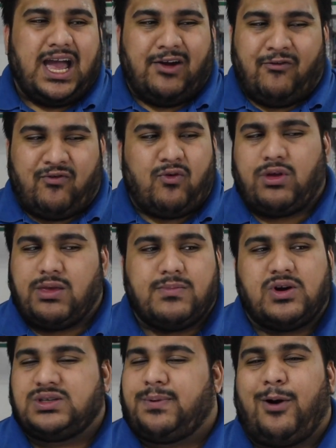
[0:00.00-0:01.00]
for the
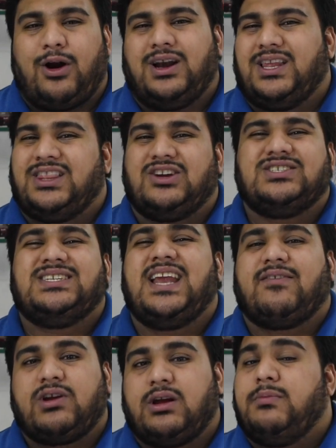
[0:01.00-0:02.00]
most part, there's
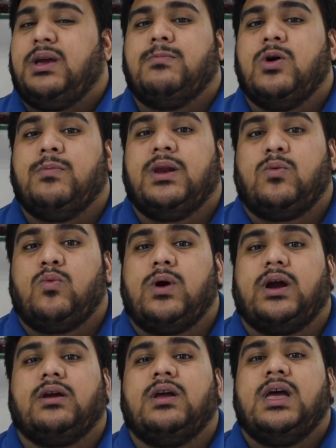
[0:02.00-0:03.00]
never going to be a moment
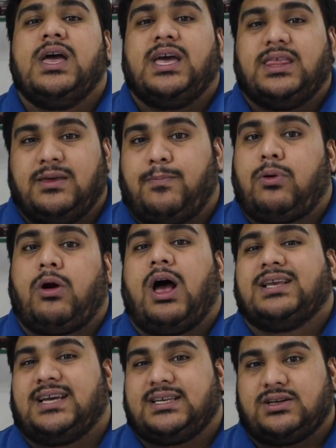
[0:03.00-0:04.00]
where the
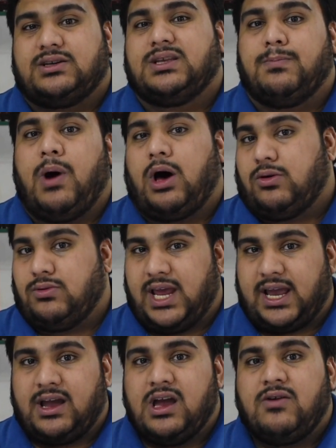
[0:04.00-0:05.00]
processor is a
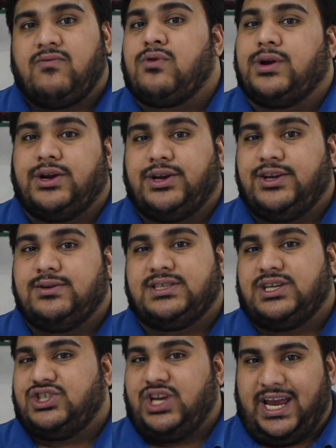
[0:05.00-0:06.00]
bottleneck for your
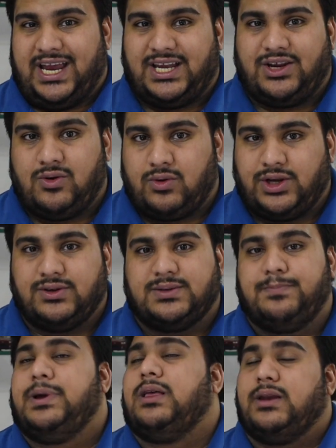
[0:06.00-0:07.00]
usage and your
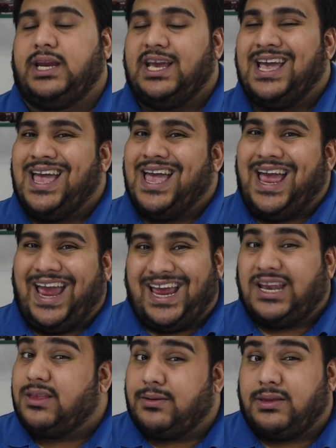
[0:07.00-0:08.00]
usability.
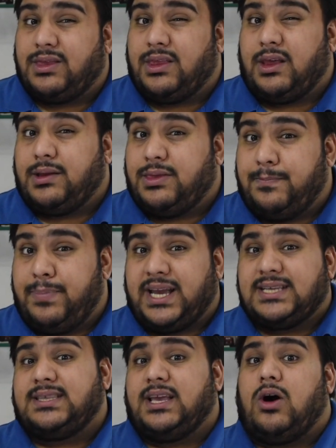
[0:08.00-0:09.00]
And the biggest thing